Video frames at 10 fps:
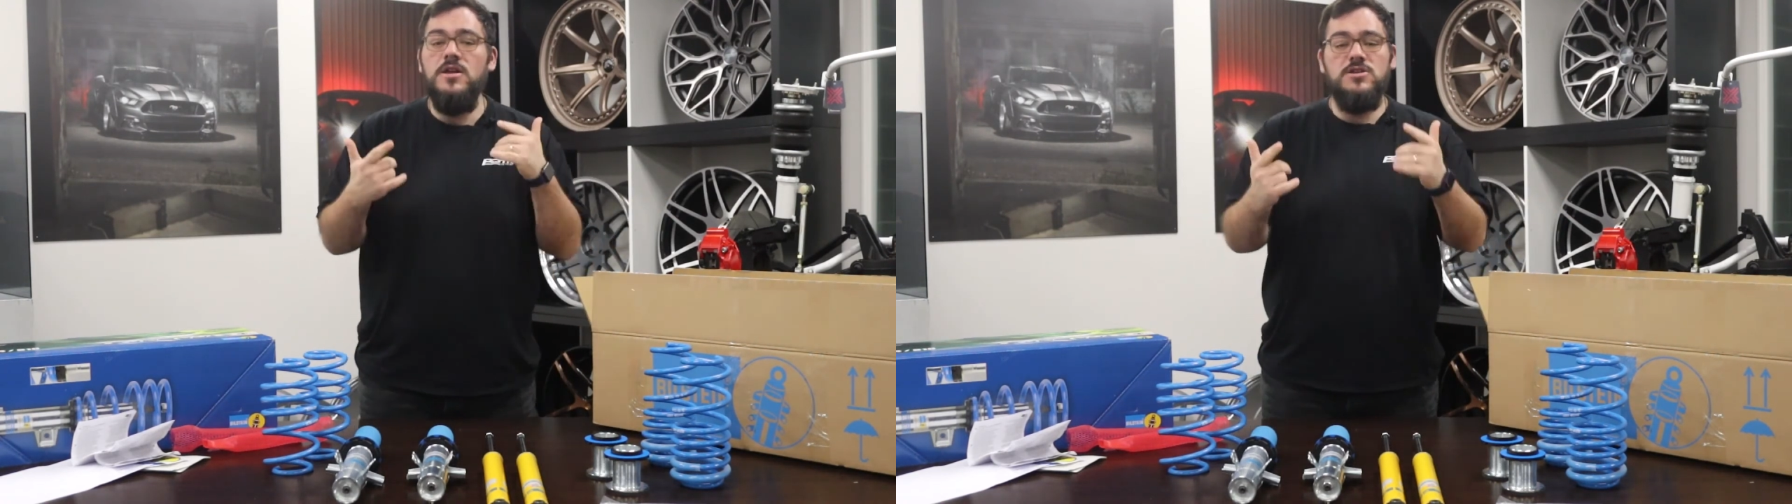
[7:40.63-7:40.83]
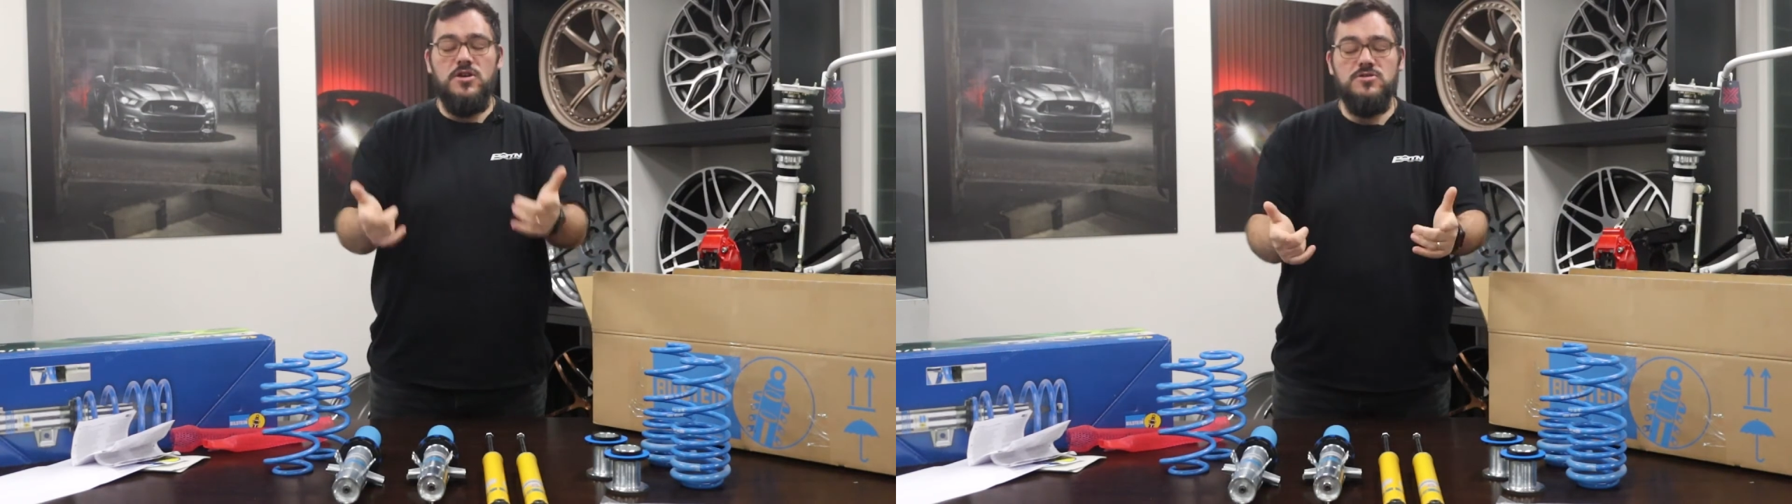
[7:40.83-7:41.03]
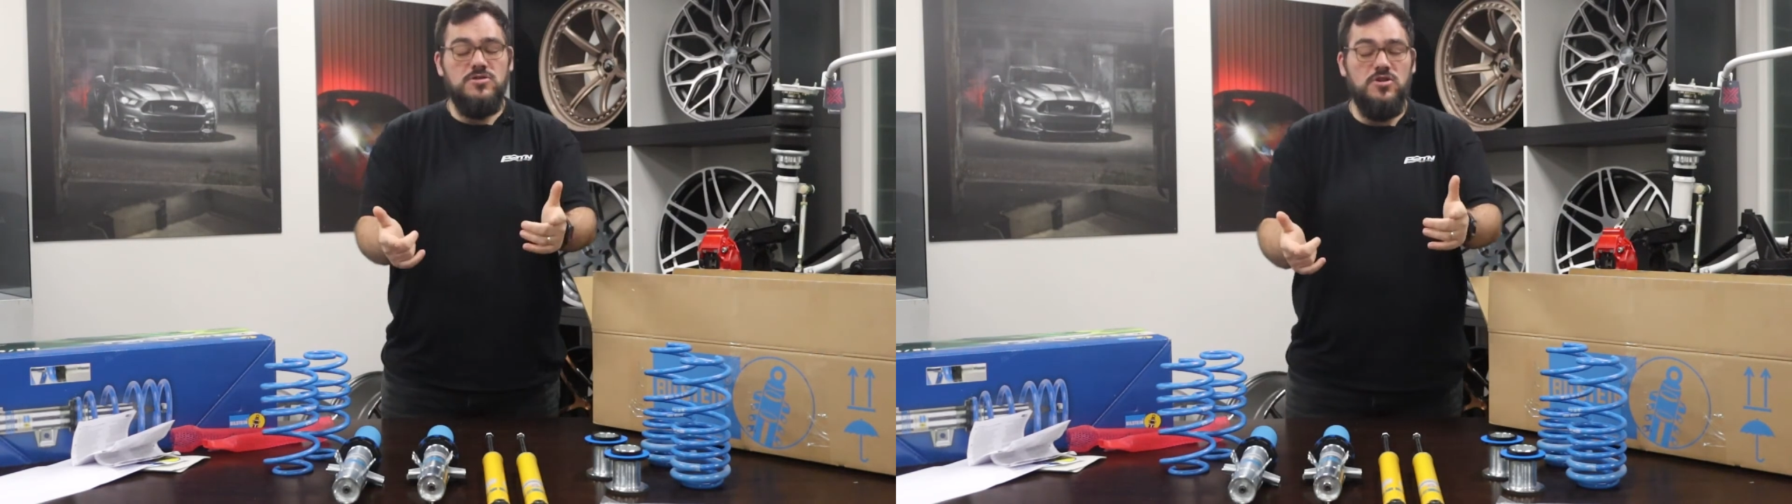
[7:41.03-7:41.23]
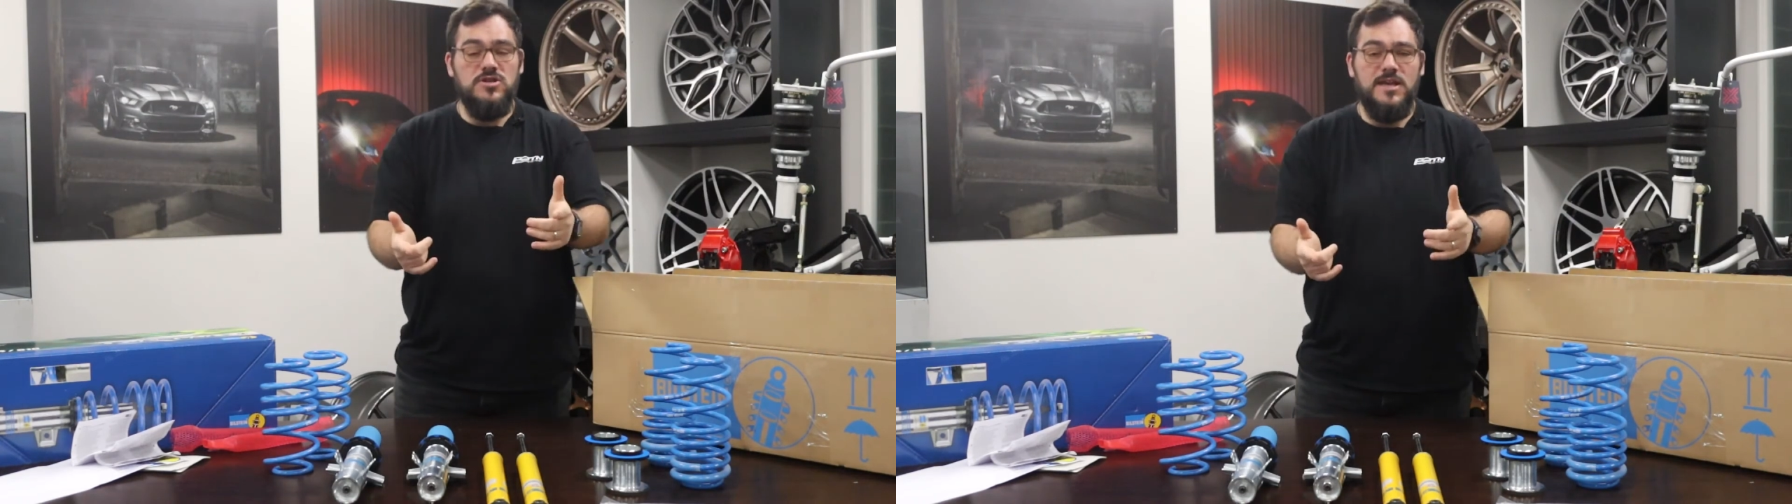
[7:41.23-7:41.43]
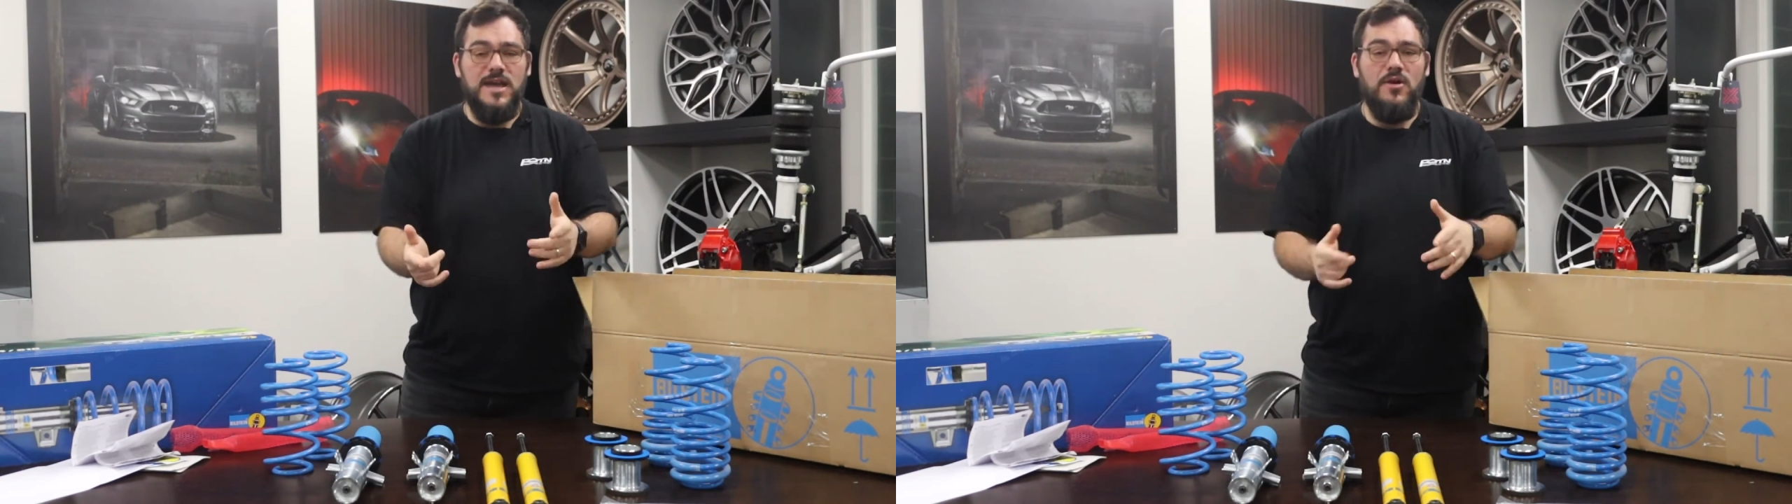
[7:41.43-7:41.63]
So do
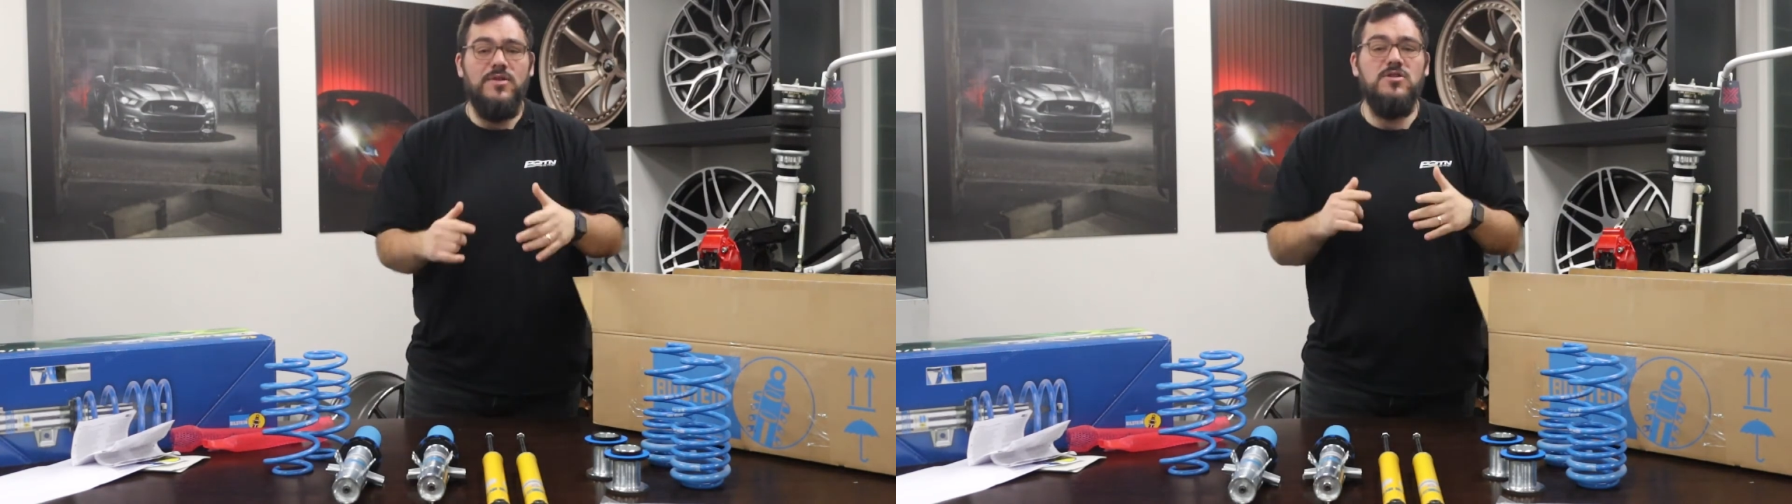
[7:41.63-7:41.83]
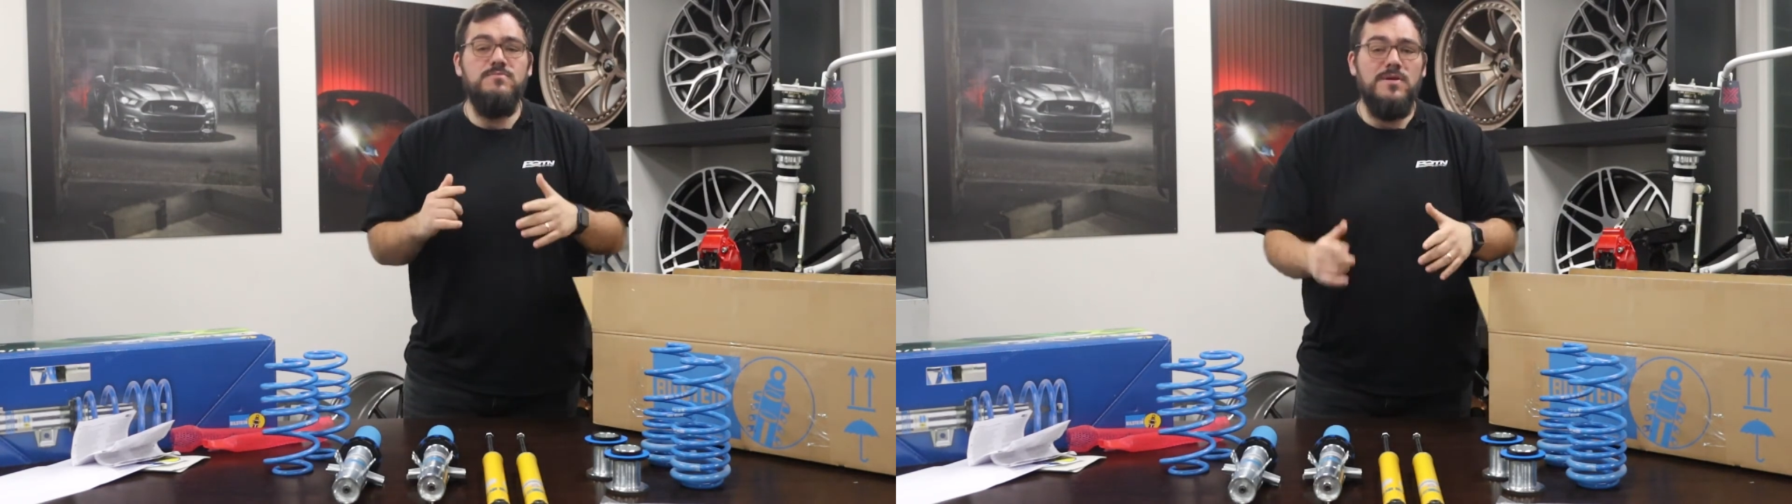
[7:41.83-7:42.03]
check it out. That was